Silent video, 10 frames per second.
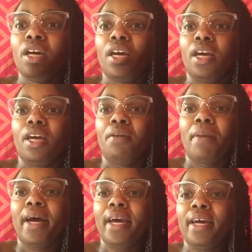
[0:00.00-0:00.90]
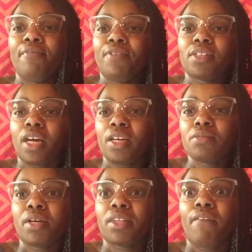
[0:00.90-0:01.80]
And my head feels like it's
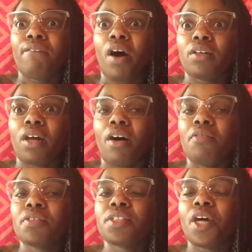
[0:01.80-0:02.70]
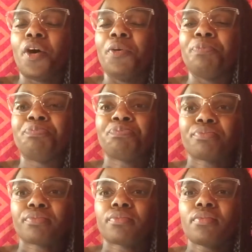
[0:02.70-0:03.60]
about to fall off. So
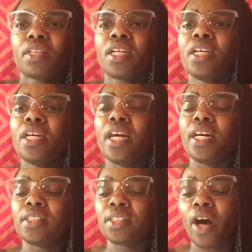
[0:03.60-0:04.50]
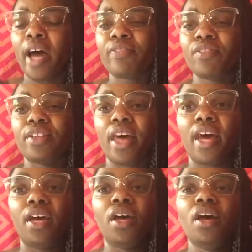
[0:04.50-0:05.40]
yeah, so after
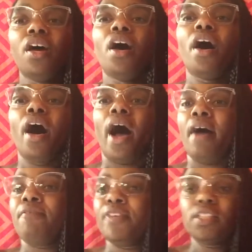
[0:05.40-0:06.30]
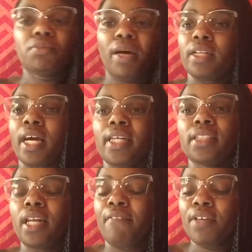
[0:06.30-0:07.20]
that, I finished my
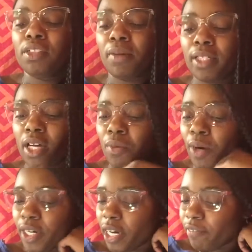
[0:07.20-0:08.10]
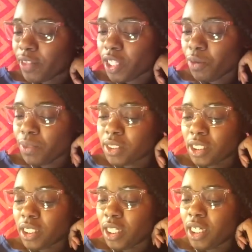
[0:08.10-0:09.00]
day at work. Everything was
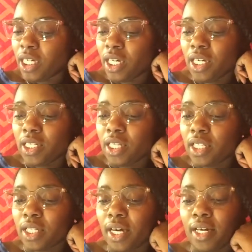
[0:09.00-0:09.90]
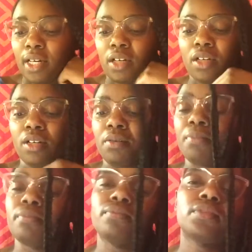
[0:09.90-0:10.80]
good. And then, like,
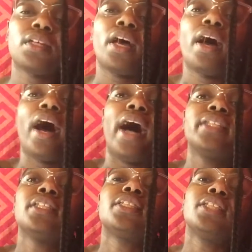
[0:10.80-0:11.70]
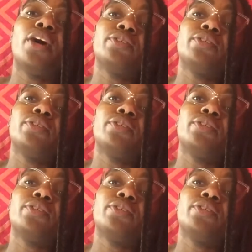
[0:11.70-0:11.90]
I just know